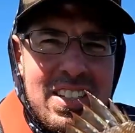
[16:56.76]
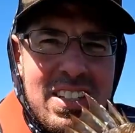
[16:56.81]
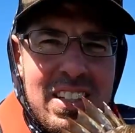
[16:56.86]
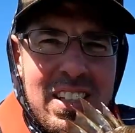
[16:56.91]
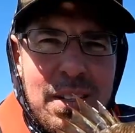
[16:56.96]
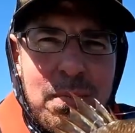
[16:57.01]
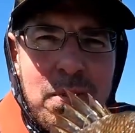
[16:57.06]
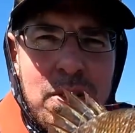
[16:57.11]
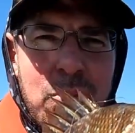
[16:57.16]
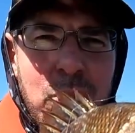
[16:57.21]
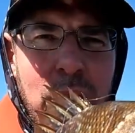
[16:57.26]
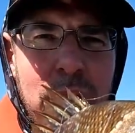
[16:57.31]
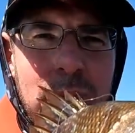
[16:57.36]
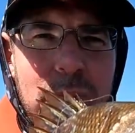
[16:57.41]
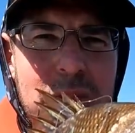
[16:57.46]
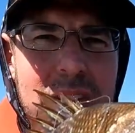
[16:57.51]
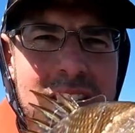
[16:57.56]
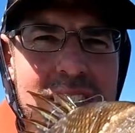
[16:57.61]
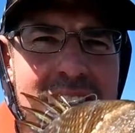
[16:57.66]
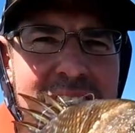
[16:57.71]
slim
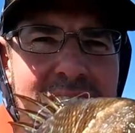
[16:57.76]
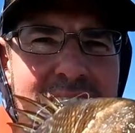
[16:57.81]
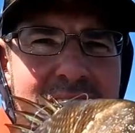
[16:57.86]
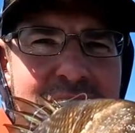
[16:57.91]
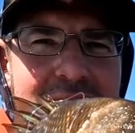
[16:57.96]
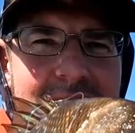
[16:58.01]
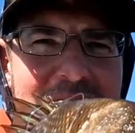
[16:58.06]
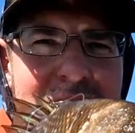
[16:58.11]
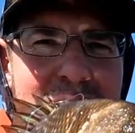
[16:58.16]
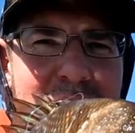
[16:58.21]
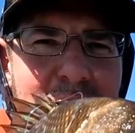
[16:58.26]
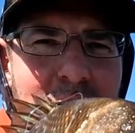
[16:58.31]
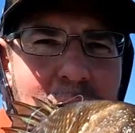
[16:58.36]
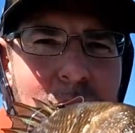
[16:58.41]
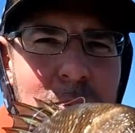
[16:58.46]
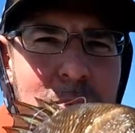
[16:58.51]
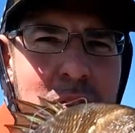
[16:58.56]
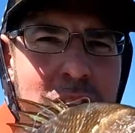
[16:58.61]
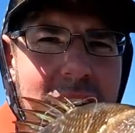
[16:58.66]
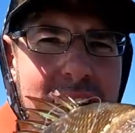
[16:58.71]
swim stuck in its
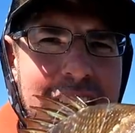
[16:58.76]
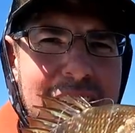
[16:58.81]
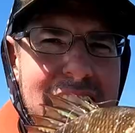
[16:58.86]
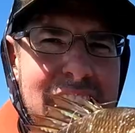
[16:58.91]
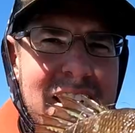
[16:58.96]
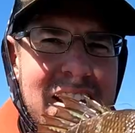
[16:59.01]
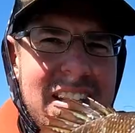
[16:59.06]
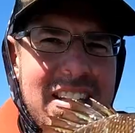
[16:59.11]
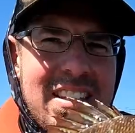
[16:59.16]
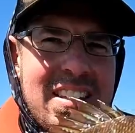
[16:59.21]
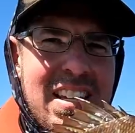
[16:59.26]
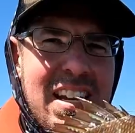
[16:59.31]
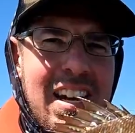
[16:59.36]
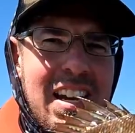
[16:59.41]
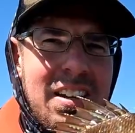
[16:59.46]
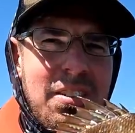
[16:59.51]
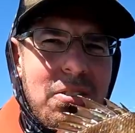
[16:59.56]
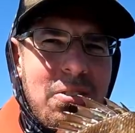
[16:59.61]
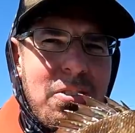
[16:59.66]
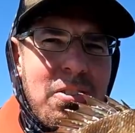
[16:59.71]
gob. So that is
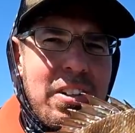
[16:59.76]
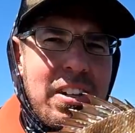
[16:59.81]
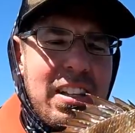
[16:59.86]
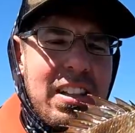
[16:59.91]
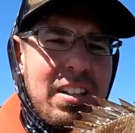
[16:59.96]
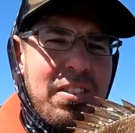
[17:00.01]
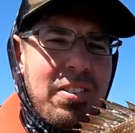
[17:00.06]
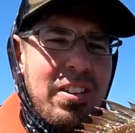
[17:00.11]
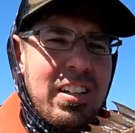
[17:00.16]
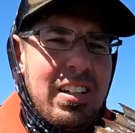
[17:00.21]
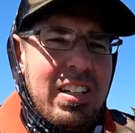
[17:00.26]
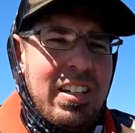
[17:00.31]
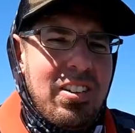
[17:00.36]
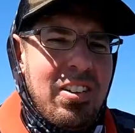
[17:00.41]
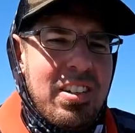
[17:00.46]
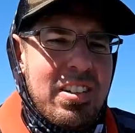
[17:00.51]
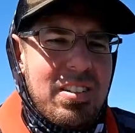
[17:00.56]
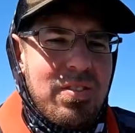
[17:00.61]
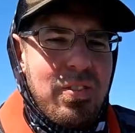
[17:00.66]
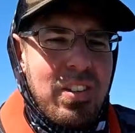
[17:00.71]
a really, really
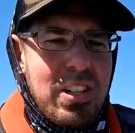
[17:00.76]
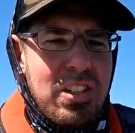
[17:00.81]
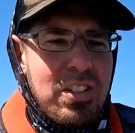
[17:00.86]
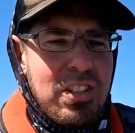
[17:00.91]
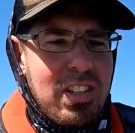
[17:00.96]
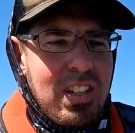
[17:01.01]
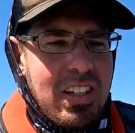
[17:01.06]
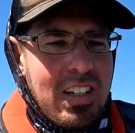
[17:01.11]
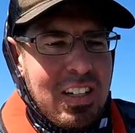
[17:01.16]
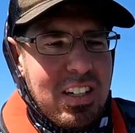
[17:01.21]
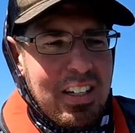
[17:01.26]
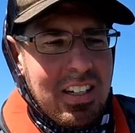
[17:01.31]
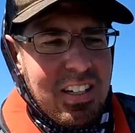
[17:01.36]
nice fish.